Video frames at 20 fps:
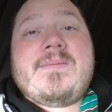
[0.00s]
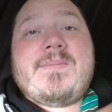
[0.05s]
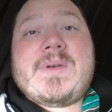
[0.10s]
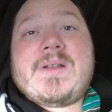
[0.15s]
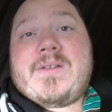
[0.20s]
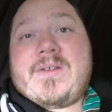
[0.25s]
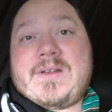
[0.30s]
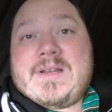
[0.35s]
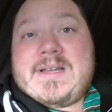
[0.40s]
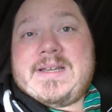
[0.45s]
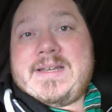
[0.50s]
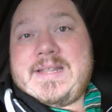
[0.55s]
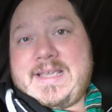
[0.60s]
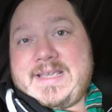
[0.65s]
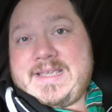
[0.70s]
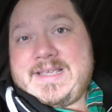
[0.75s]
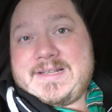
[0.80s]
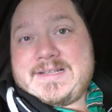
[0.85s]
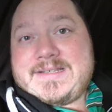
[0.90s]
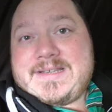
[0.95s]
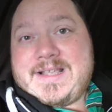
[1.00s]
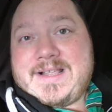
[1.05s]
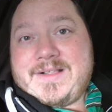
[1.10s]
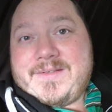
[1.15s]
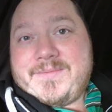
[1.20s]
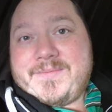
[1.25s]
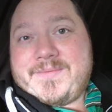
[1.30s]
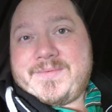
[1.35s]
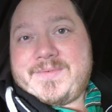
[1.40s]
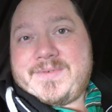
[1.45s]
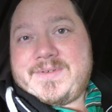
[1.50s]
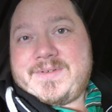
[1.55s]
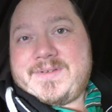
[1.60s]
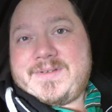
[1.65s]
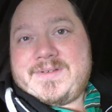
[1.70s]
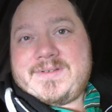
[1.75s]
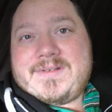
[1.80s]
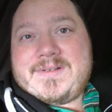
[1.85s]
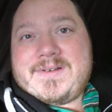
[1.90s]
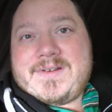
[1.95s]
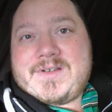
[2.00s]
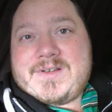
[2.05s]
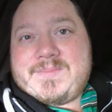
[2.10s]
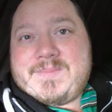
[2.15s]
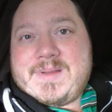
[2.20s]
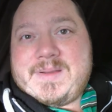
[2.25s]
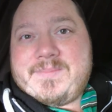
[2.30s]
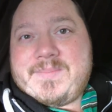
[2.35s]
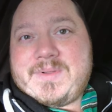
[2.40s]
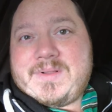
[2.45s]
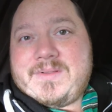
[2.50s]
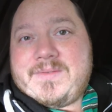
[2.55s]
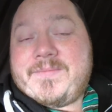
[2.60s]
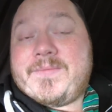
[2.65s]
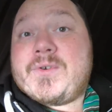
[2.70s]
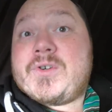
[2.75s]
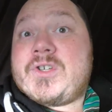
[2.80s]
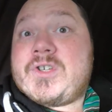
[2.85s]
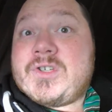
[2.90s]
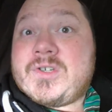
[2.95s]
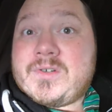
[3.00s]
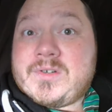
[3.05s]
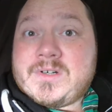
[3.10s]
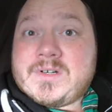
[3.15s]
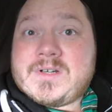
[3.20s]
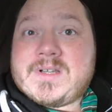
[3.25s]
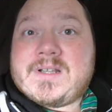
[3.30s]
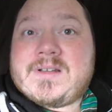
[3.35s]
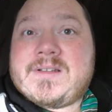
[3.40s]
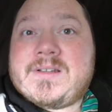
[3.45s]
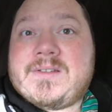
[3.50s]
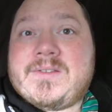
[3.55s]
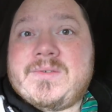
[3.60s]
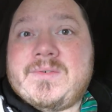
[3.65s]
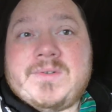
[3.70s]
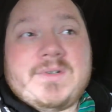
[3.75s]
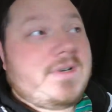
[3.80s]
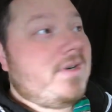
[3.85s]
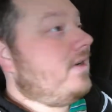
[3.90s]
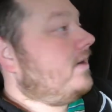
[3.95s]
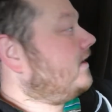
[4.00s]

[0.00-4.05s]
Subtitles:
But on the day itself, those people for sure got the tour.